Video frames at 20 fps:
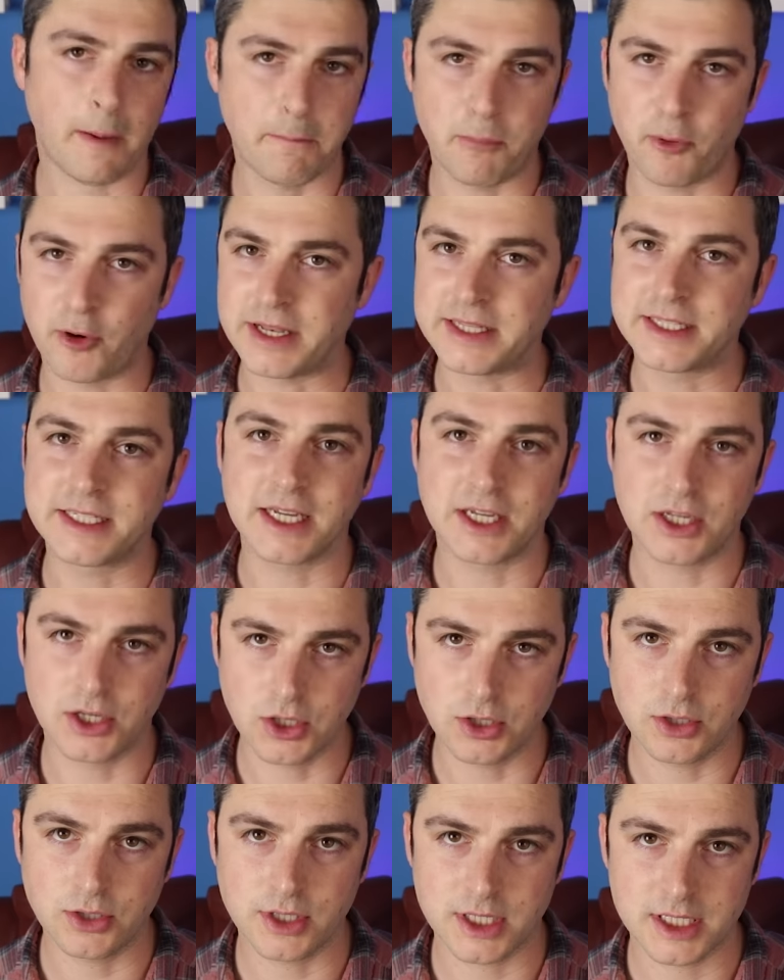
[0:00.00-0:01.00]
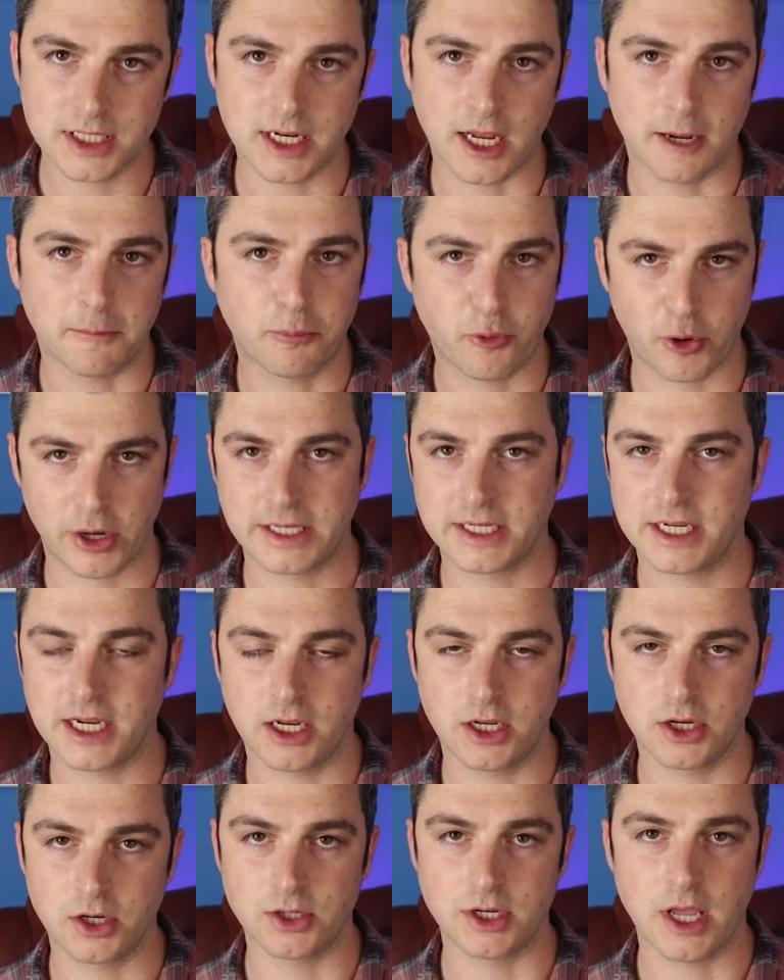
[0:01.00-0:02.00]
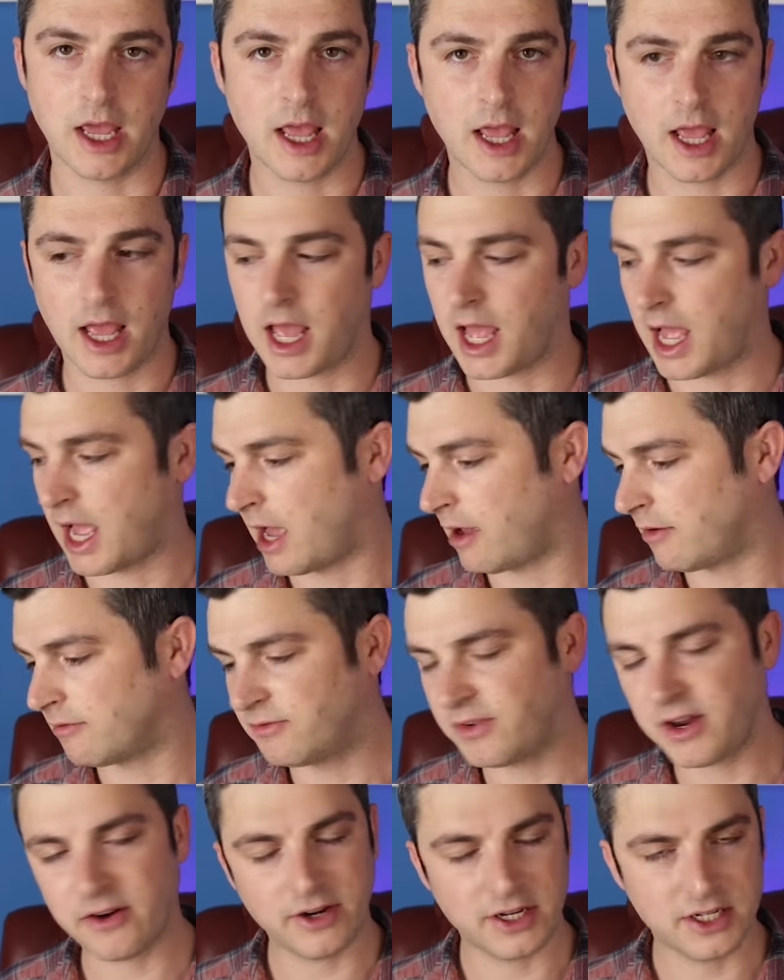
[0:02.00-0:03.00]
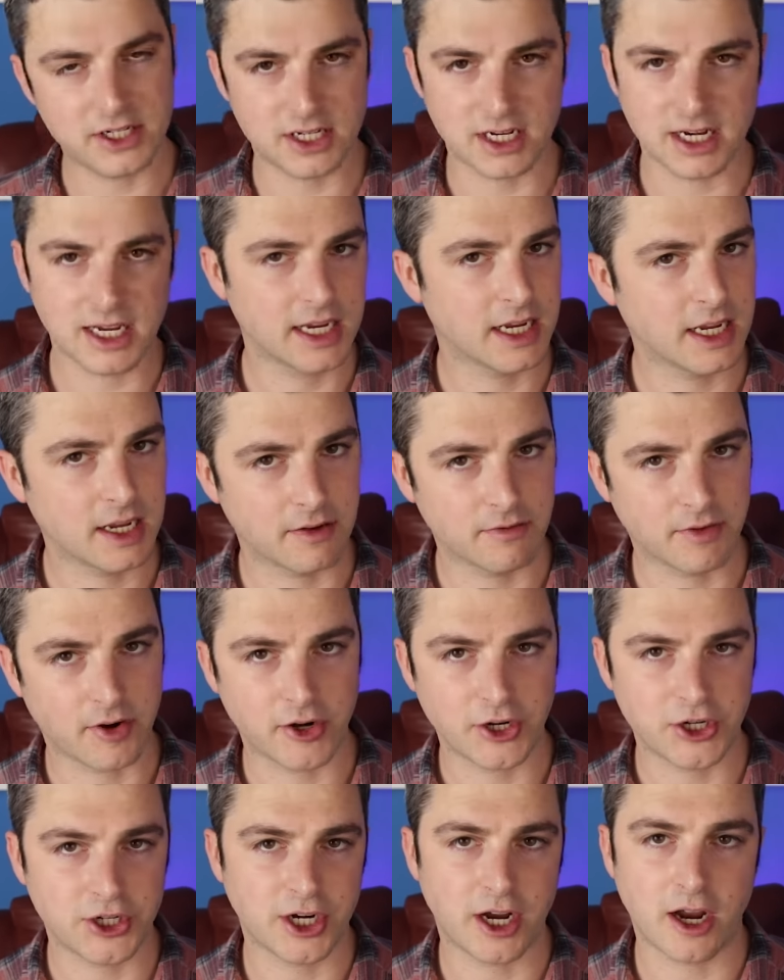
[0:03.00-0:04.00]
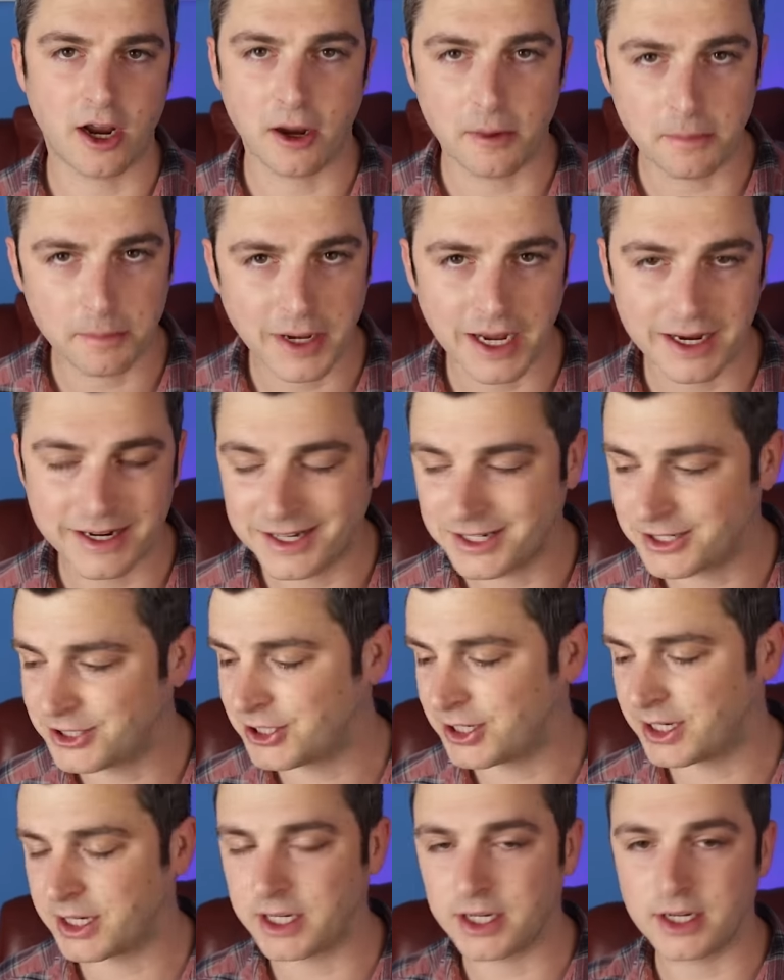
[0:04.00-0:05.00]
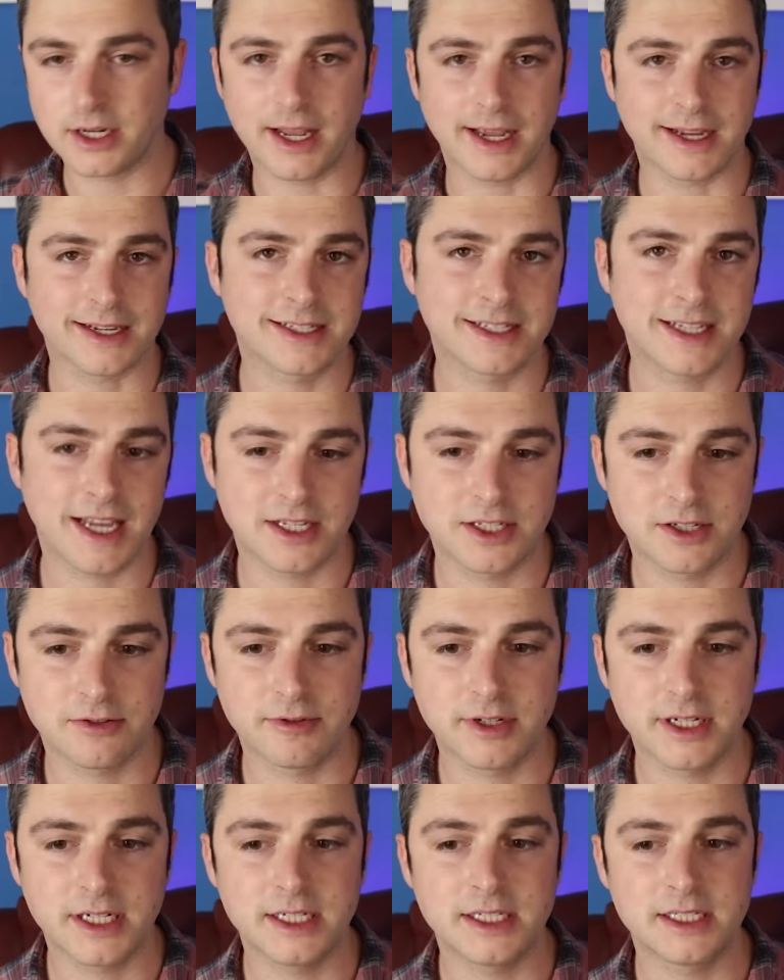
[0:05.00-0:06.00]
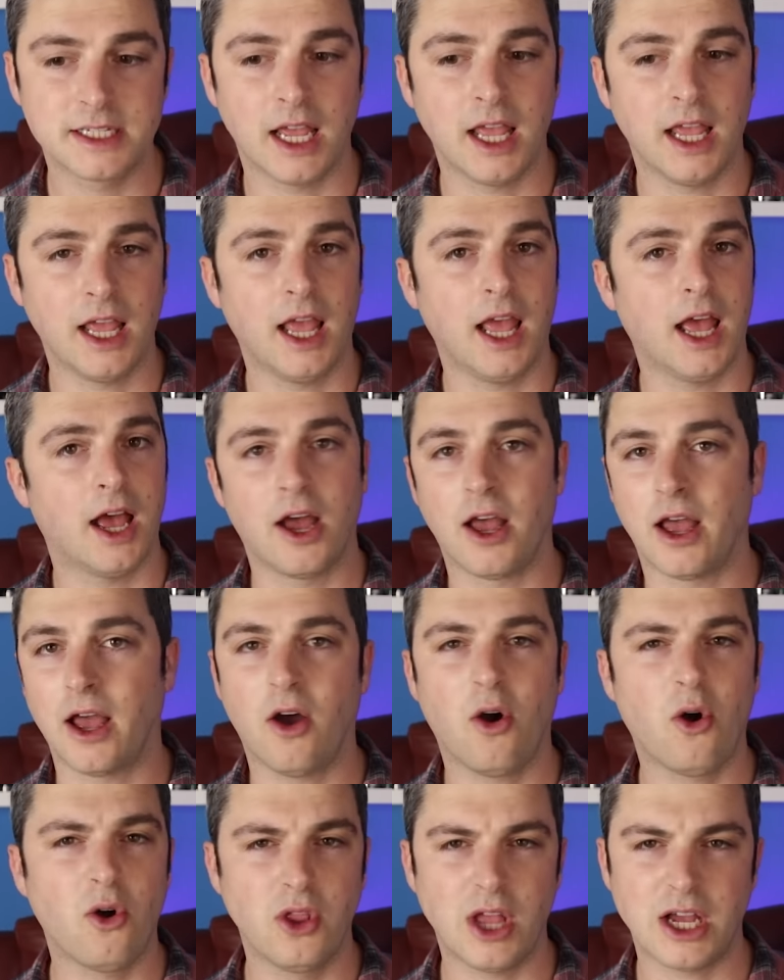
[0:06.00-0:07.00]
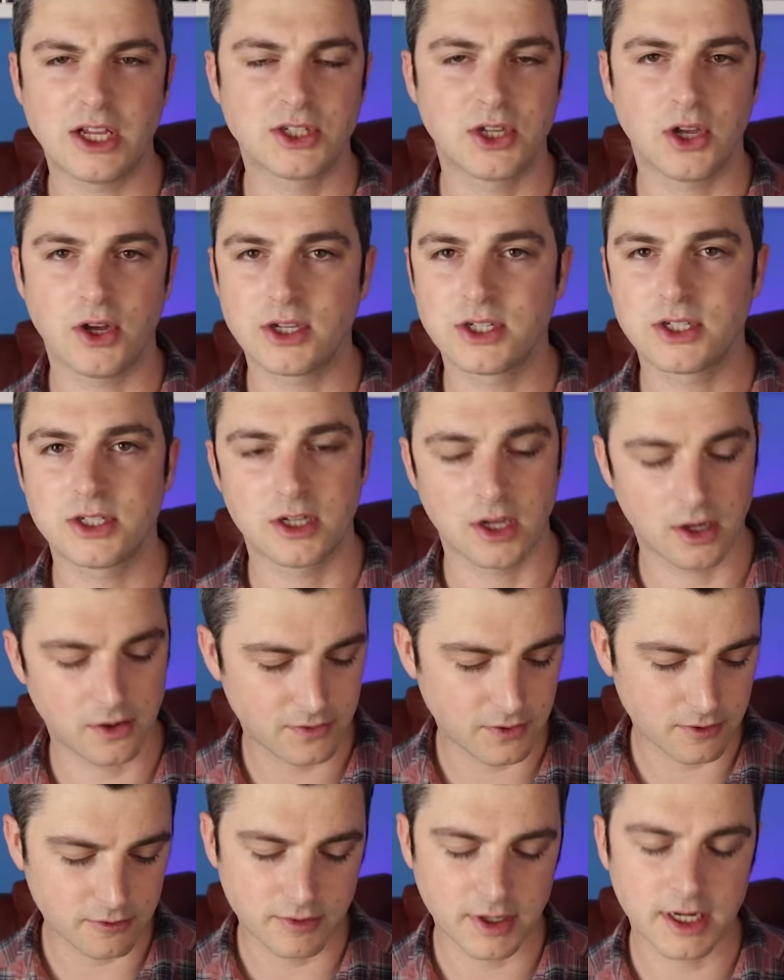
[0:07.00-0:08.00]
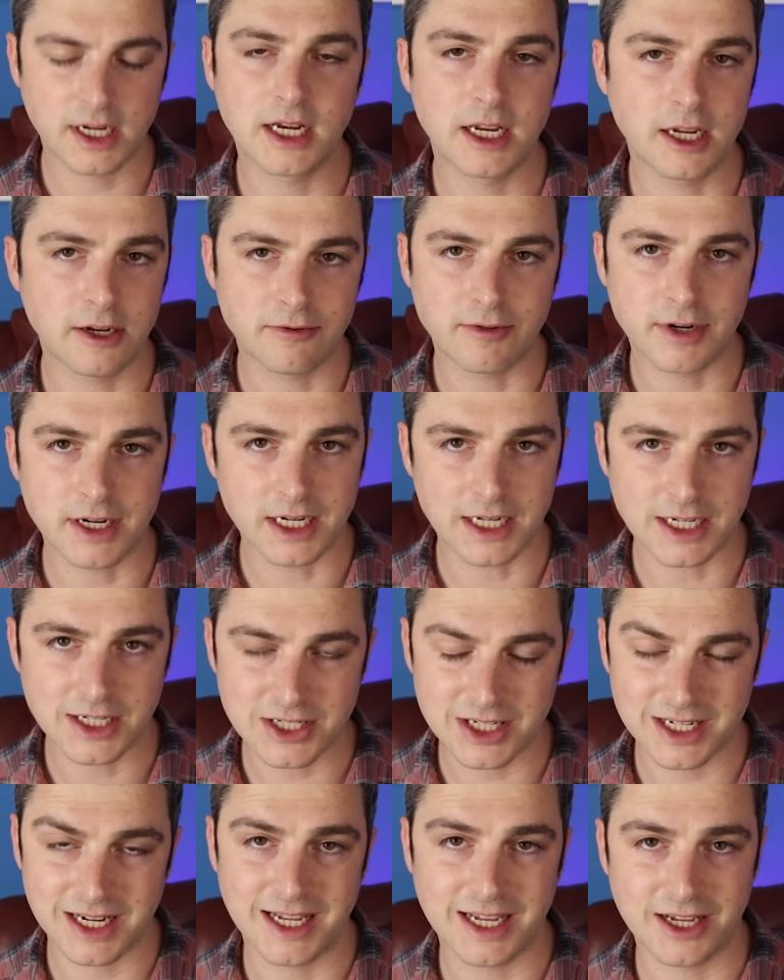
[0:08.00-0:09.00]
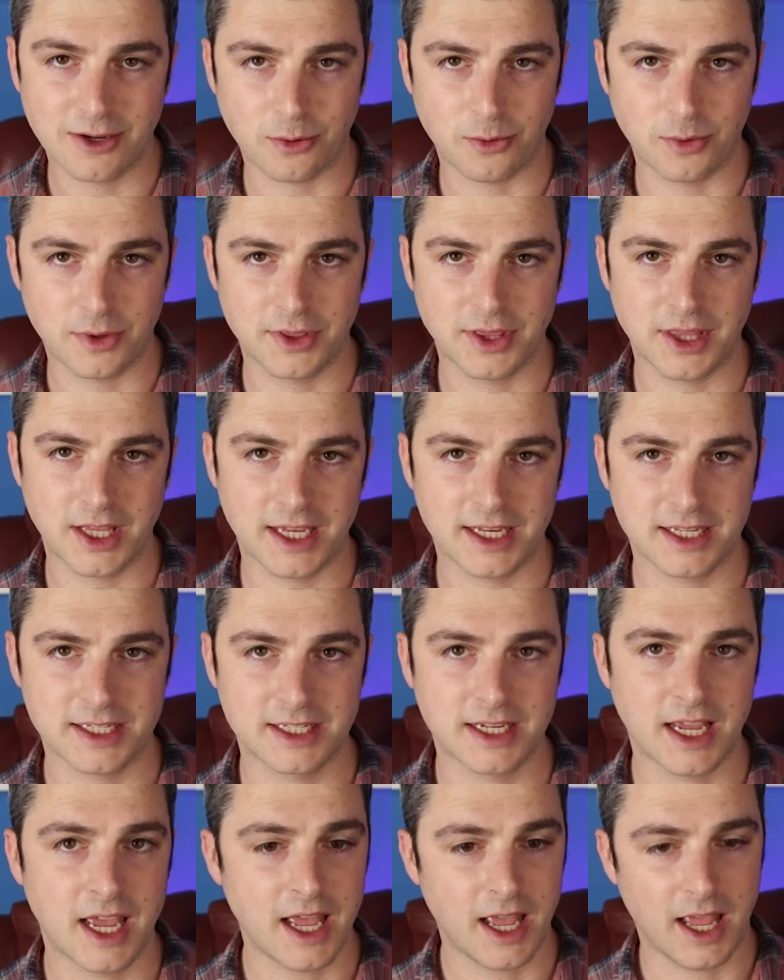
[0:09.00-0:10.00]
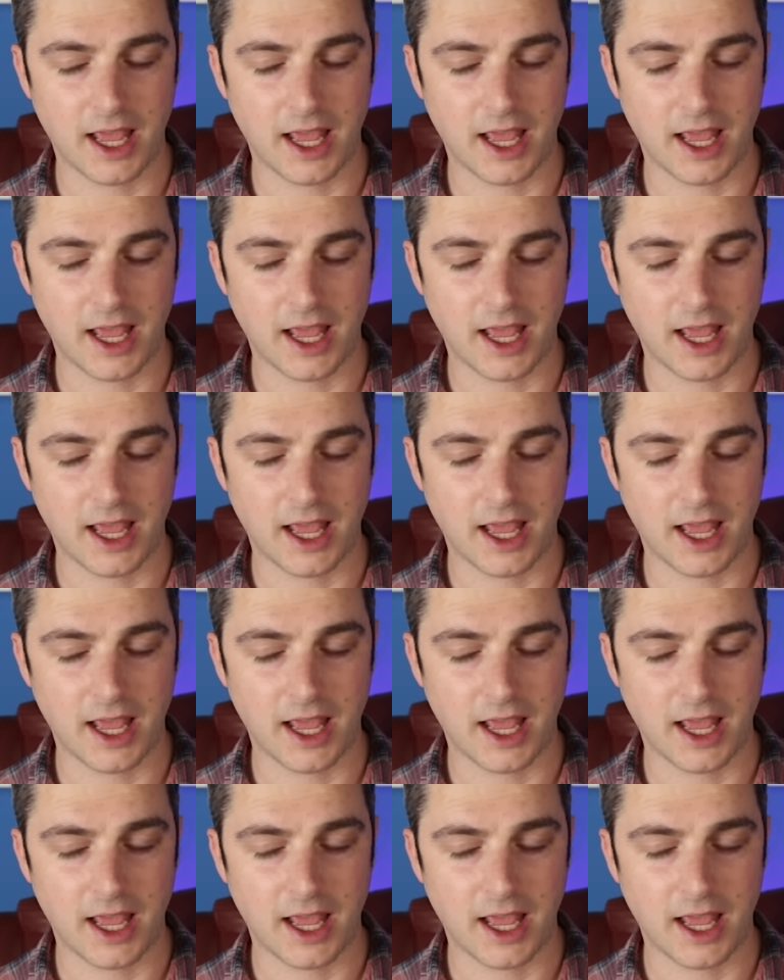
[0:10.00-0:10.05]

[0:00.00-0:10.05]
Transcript: Pretty good, isn't it? Pretty good. Very slick, very sharp packaging, accessories. All that sort of stuff, really, really slick with this.